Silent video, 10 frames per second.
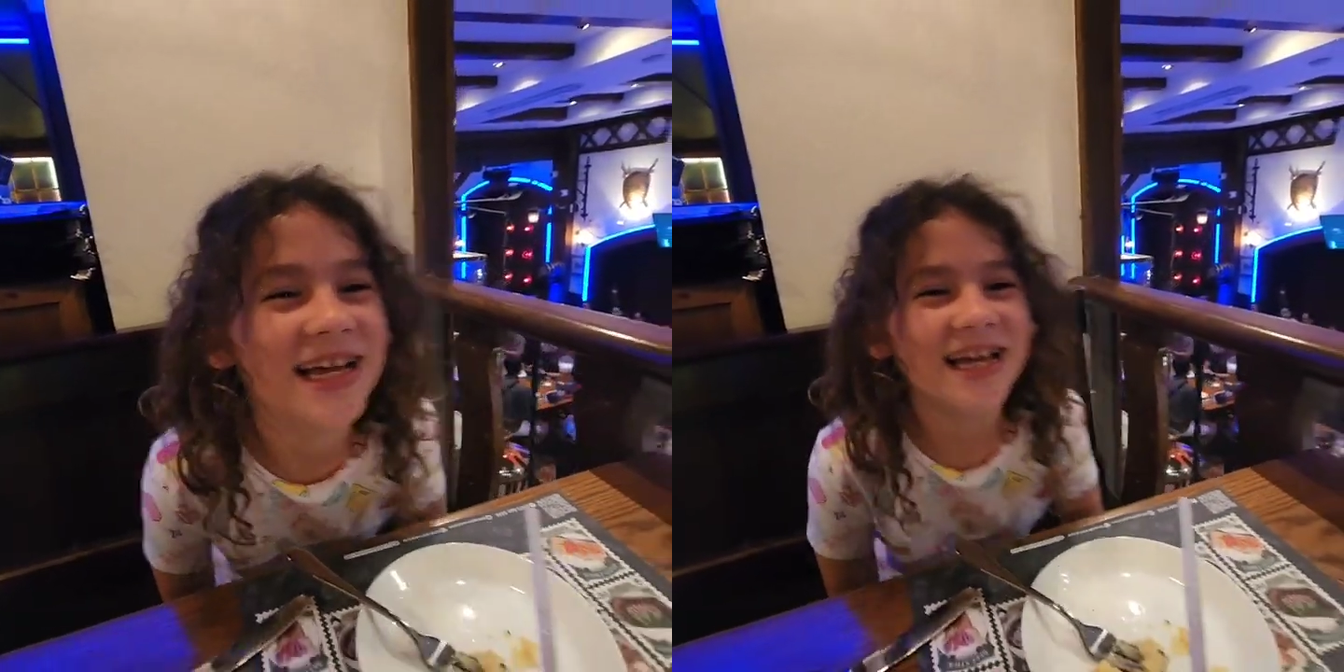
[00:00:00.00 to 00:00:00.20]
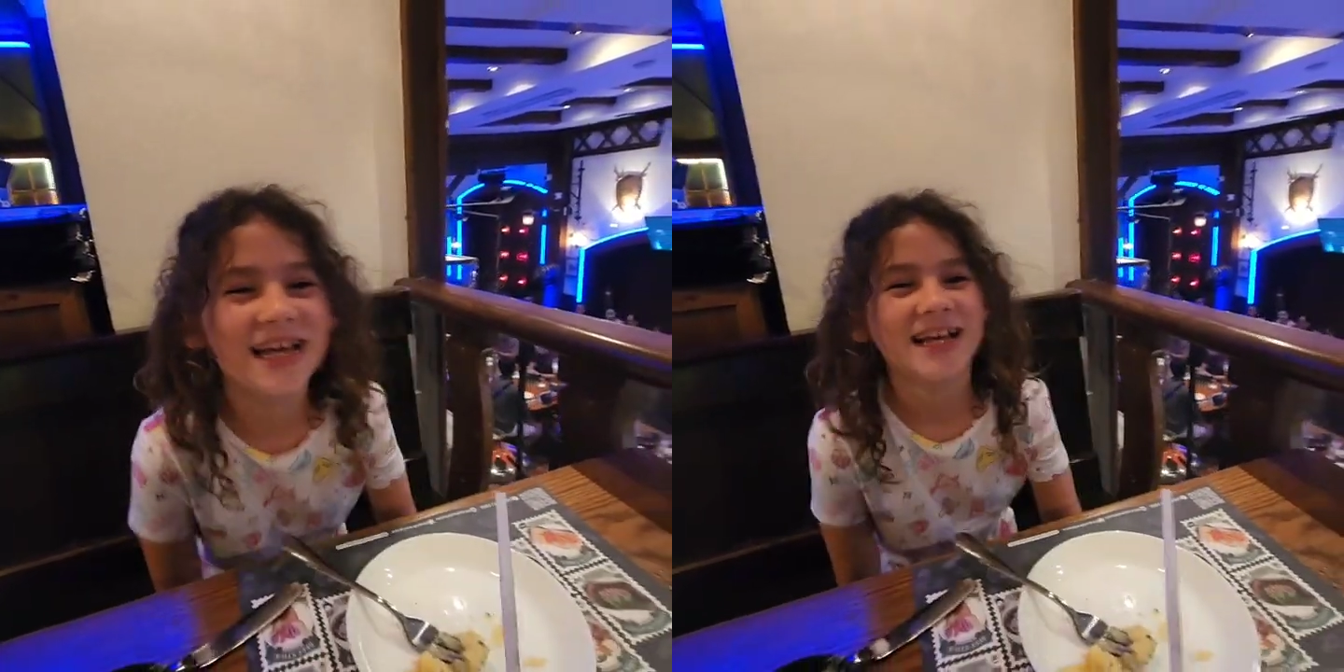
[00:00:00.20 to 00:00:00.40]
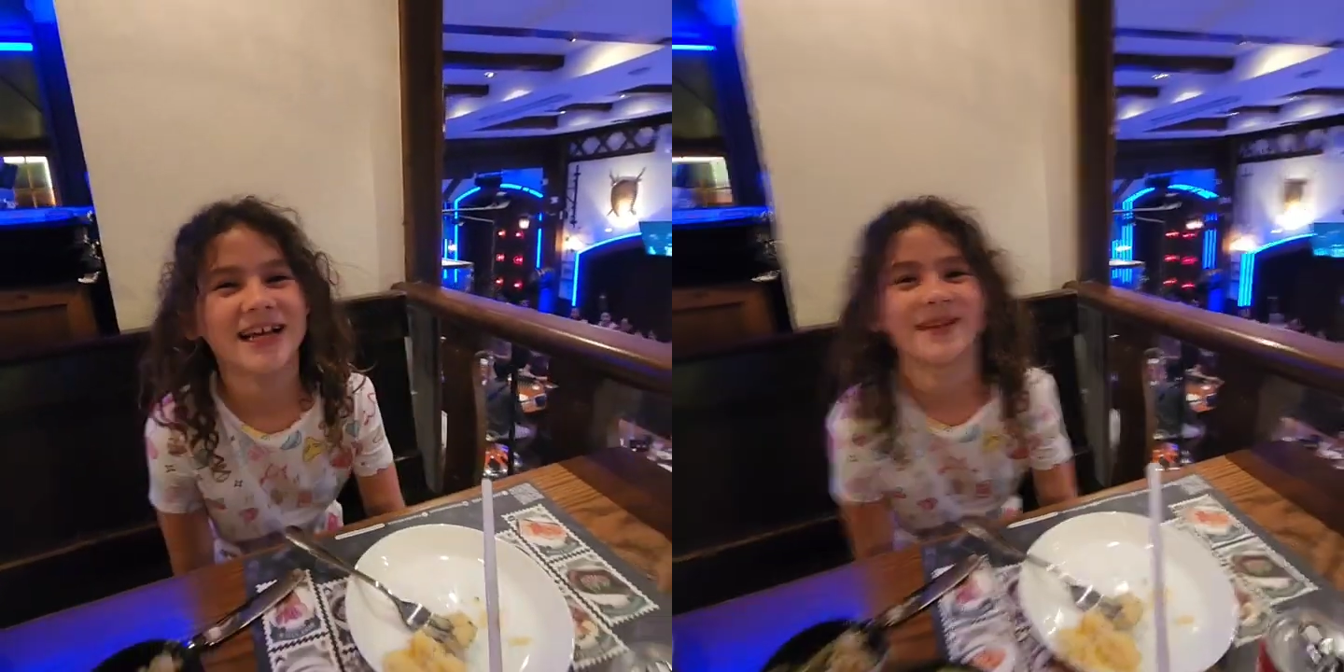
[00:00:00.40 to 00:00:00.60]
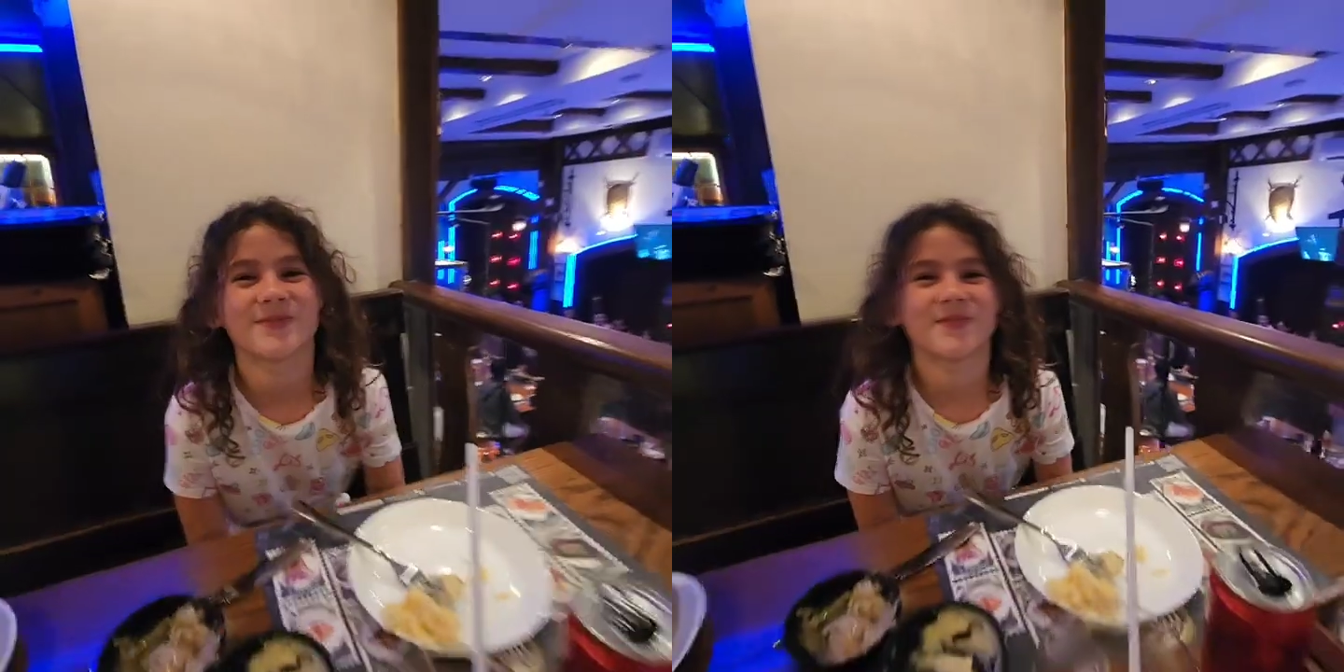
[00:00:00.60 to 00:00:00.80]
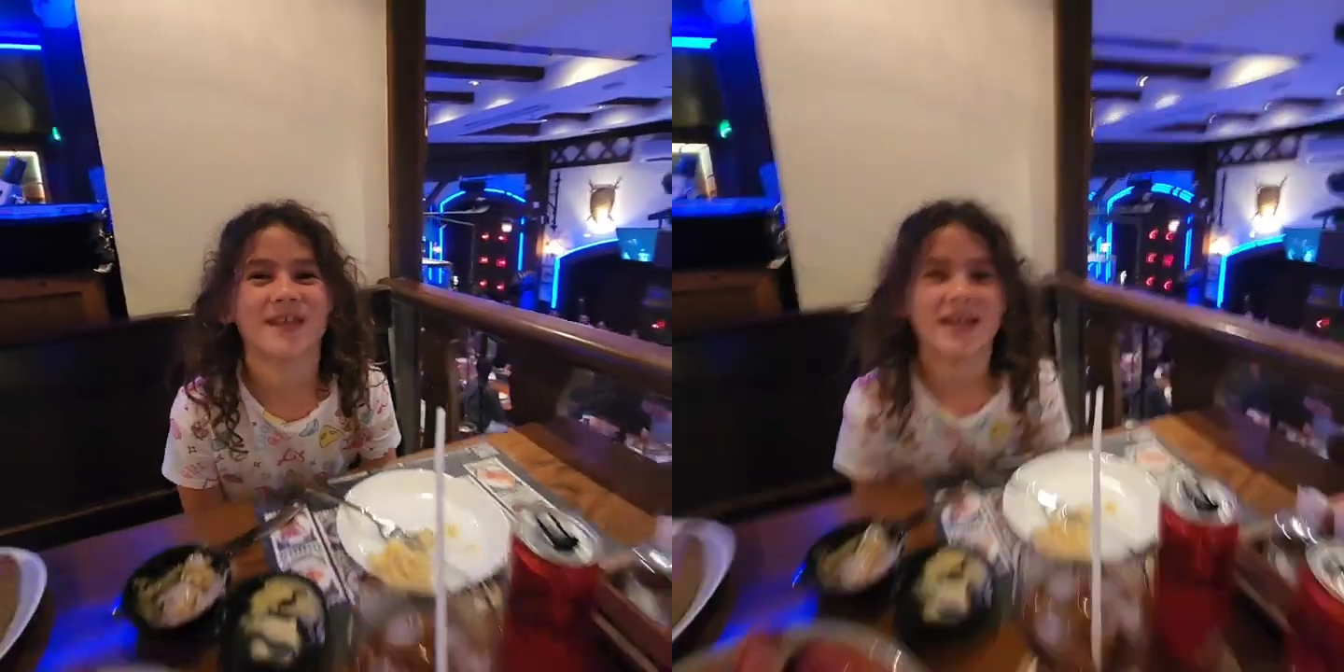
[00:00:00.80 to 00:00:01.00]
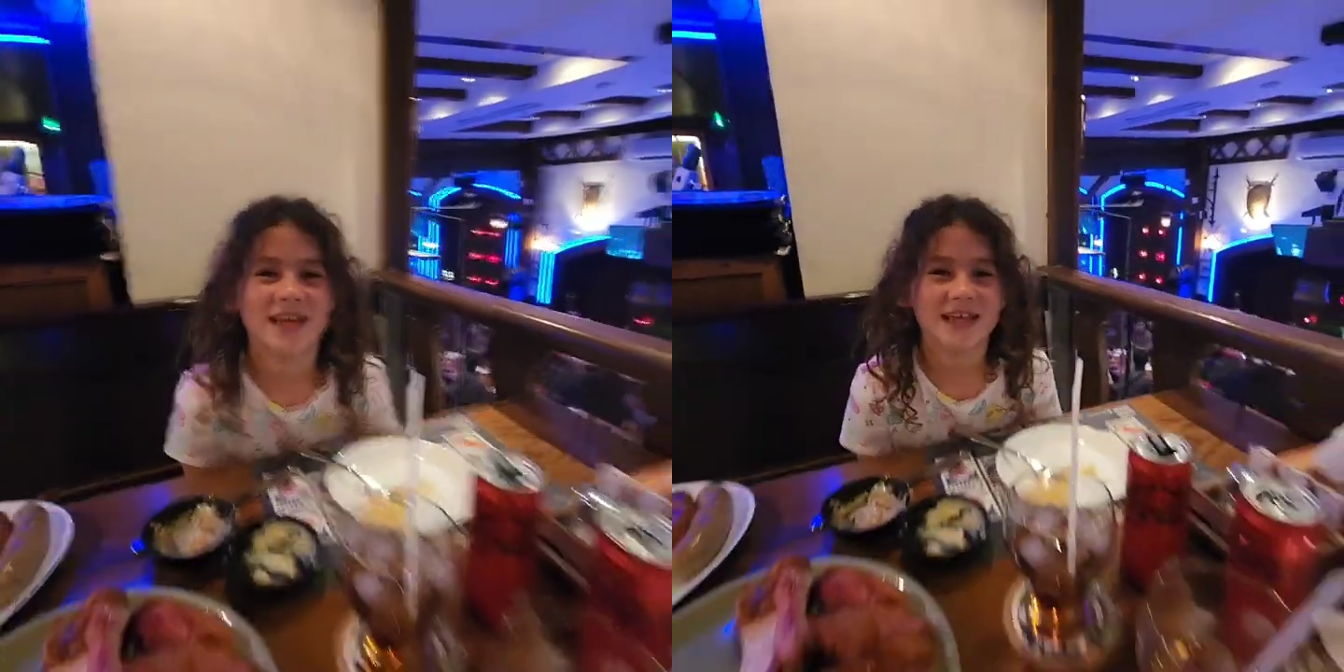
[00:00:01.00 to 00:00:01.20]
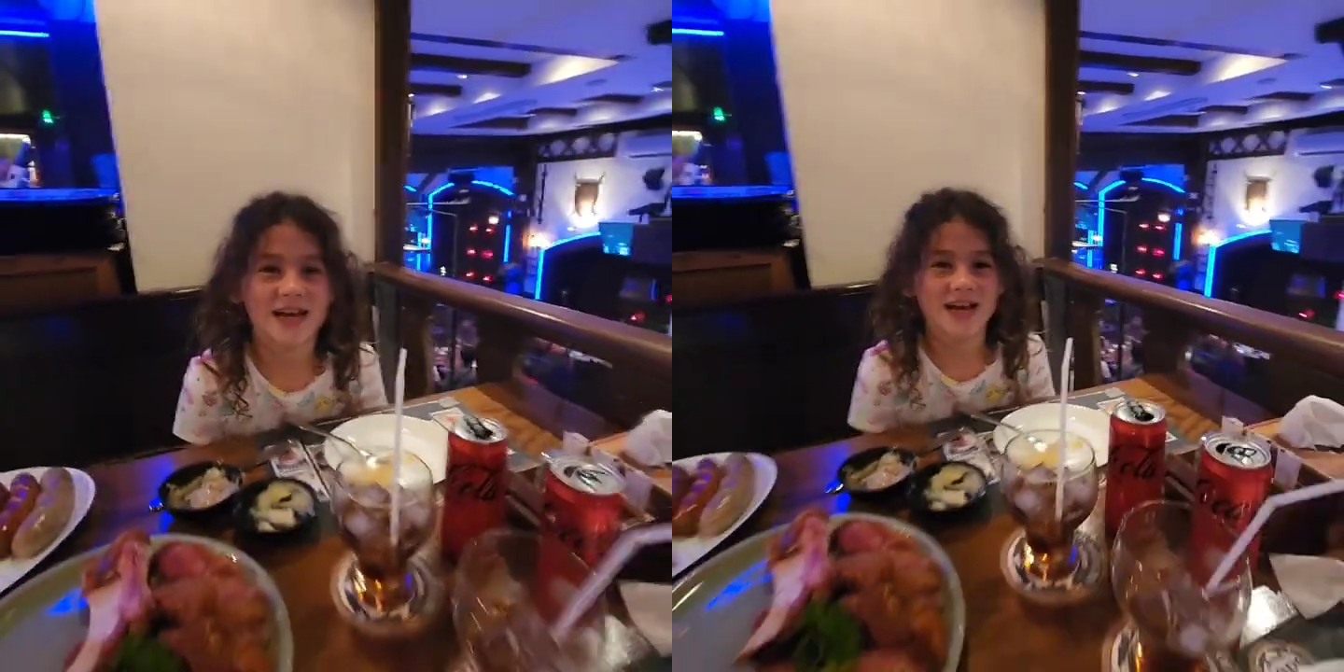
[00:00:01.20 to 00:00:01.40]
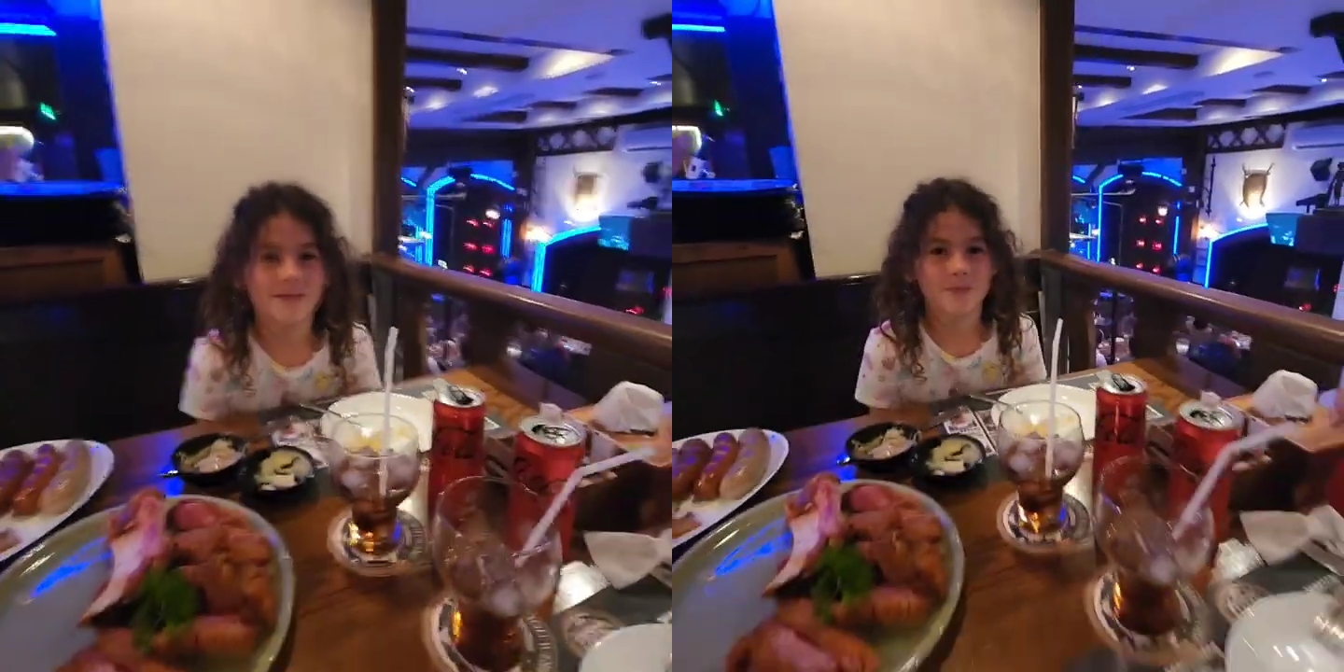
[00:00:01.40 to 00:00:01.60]
all of that kind of stuff.
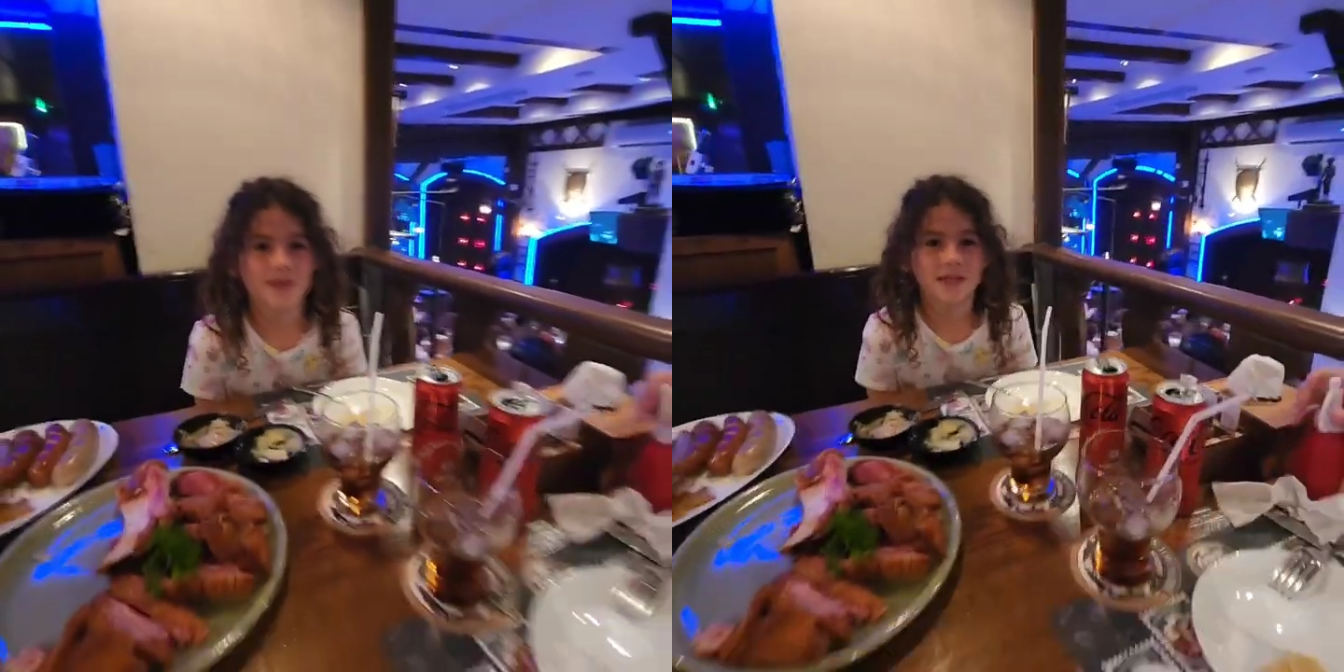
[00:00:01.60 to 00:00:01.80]
Keep safe.